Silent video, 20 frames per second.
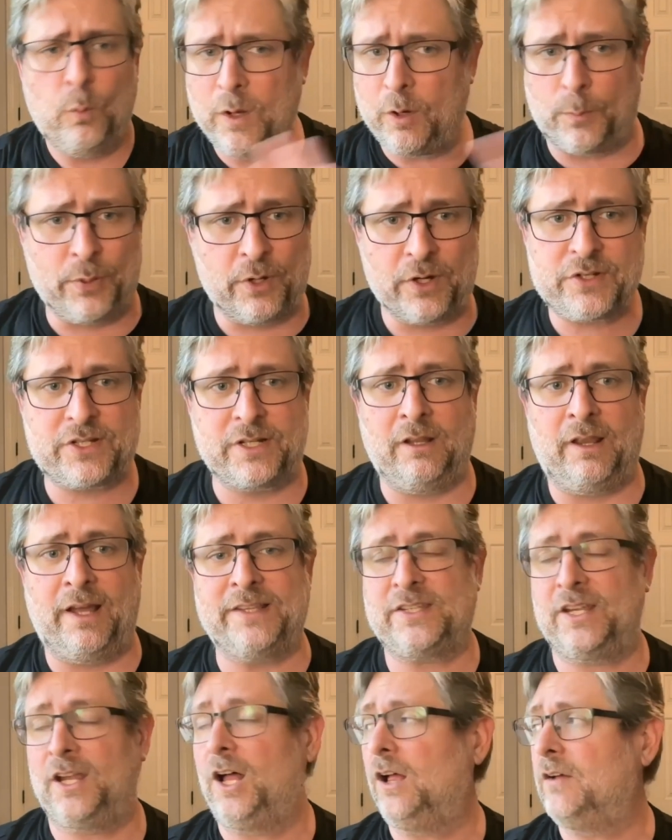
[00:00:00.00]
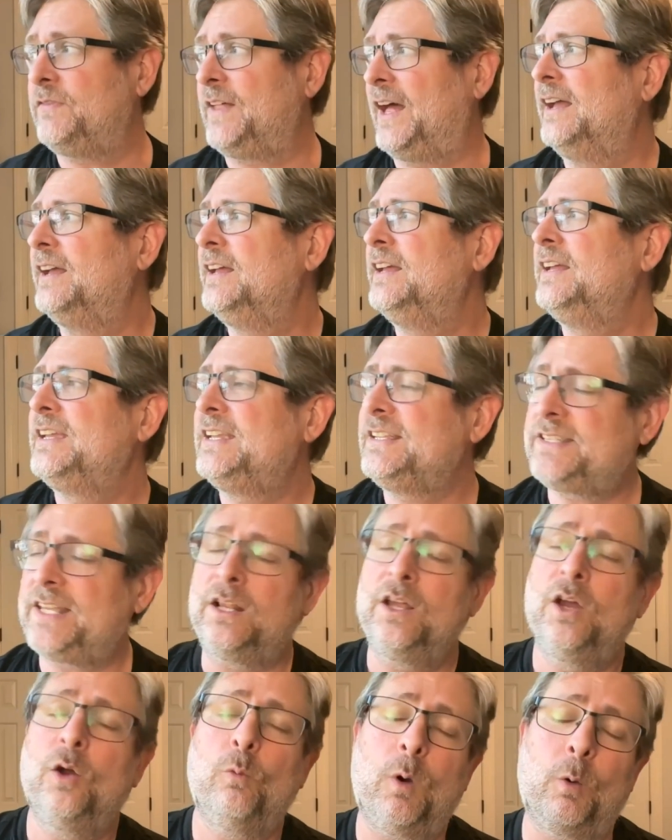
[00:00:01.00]
We were personalizing all of that. He
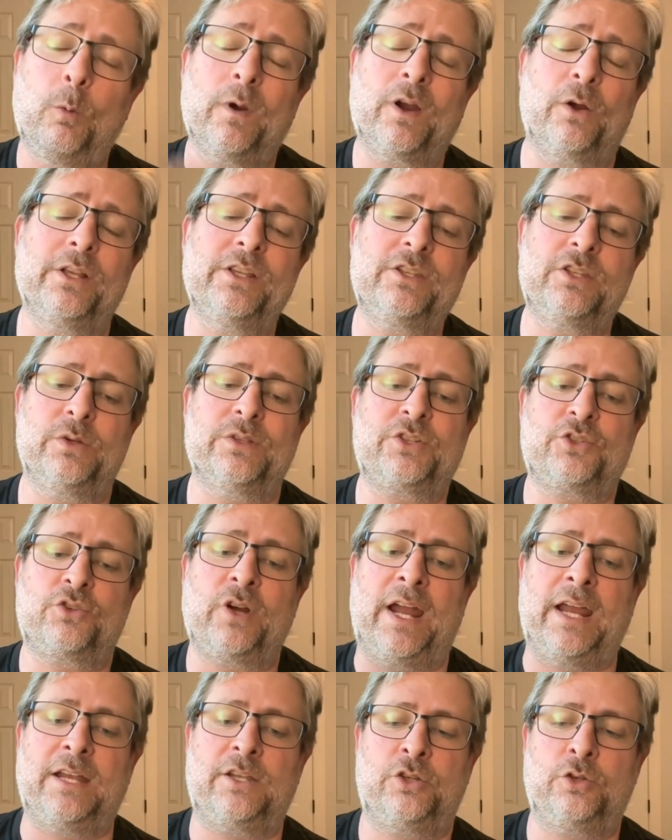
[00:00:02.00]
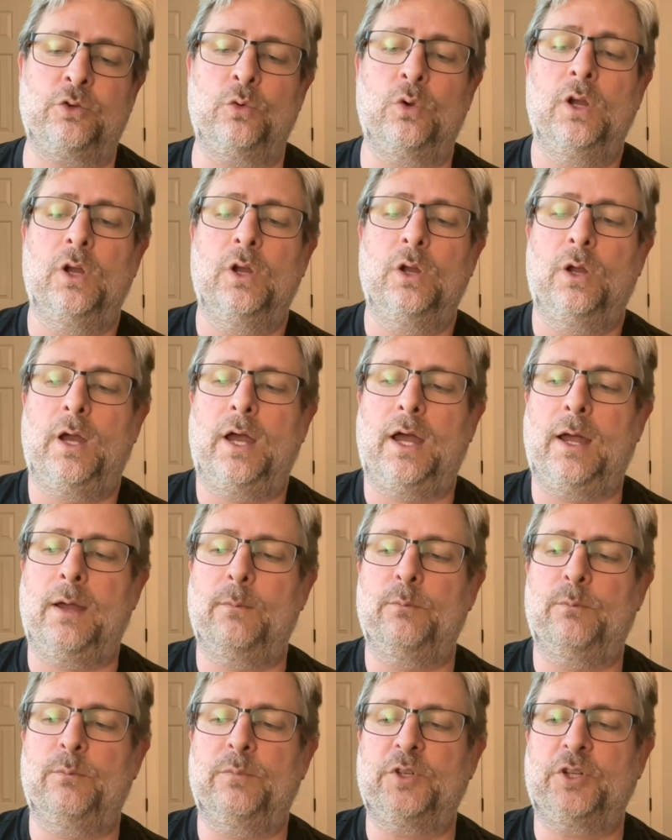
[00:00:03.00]
said, what we're going to do is try to
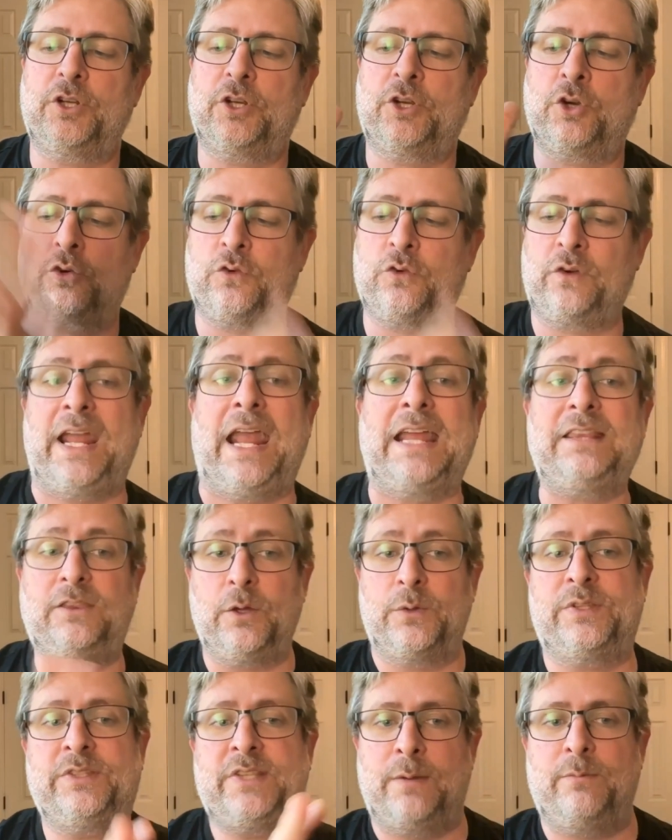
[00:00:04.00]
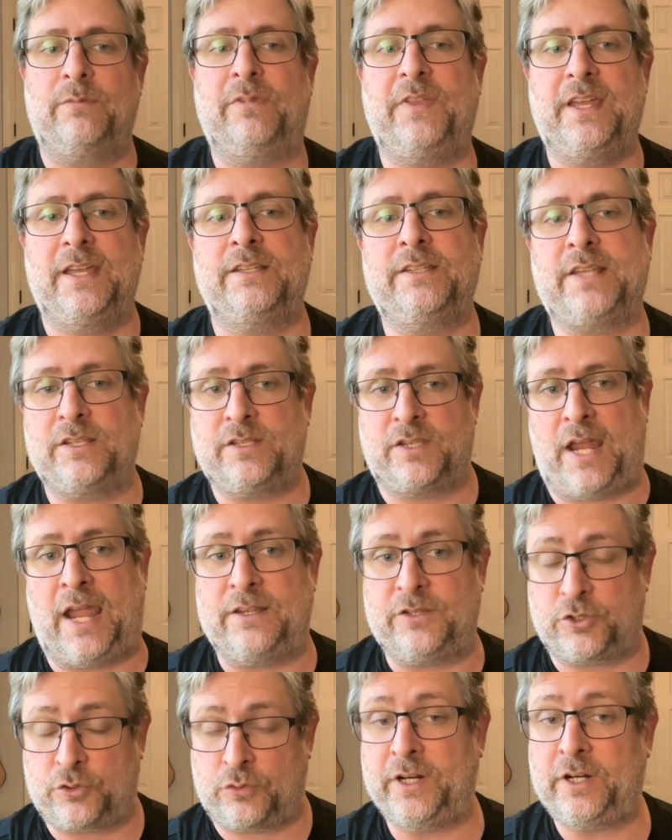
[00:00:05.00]
create those same things
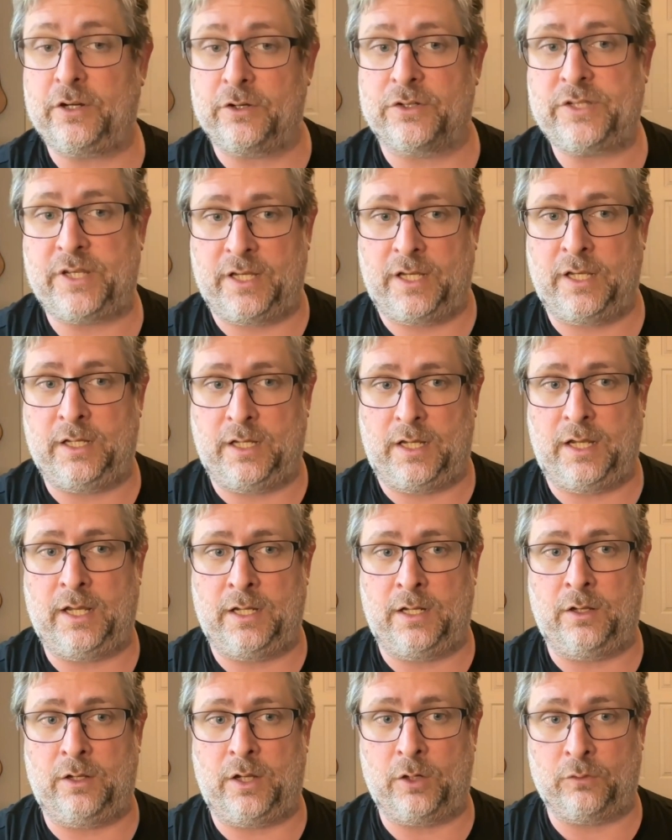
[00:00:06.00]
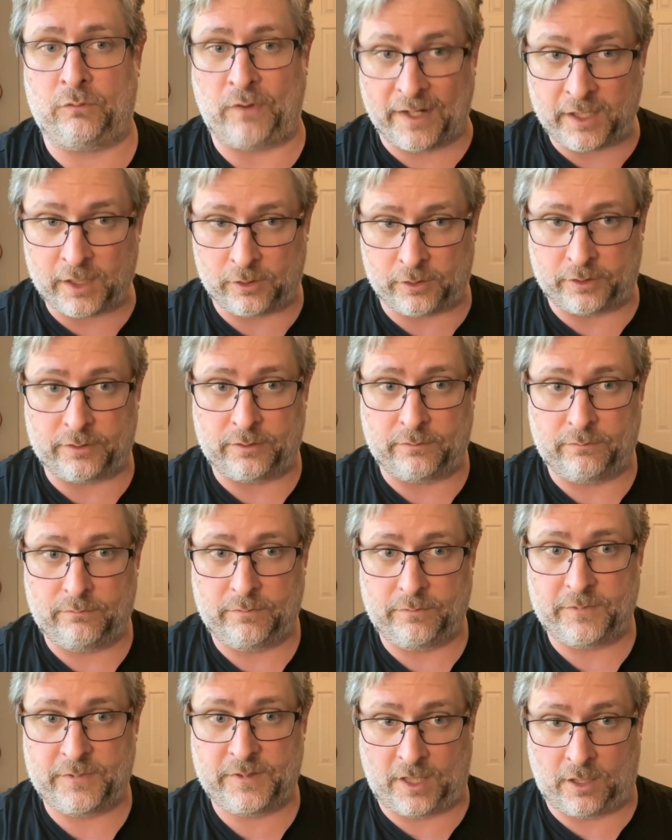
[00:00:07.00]
as triggers in a regular
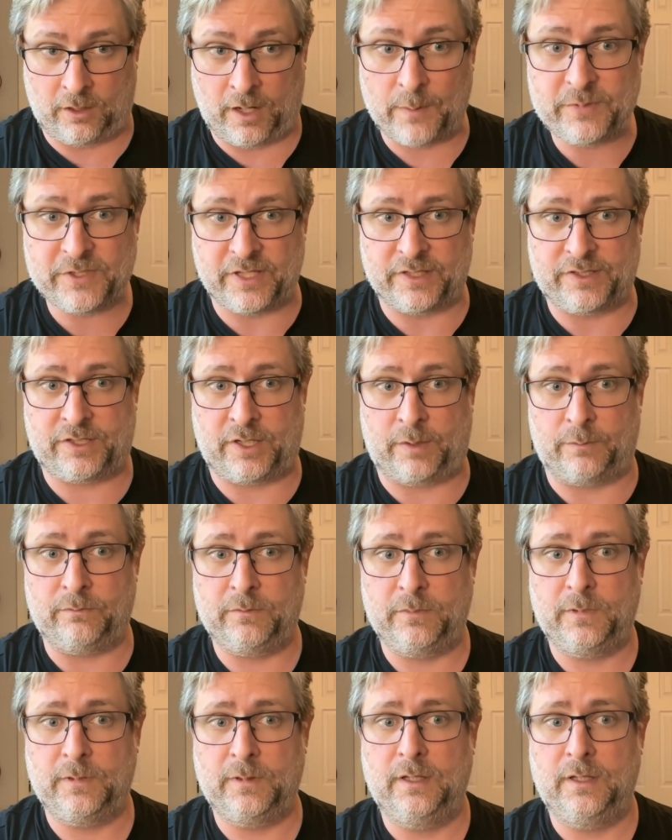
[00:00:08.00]
CRM system.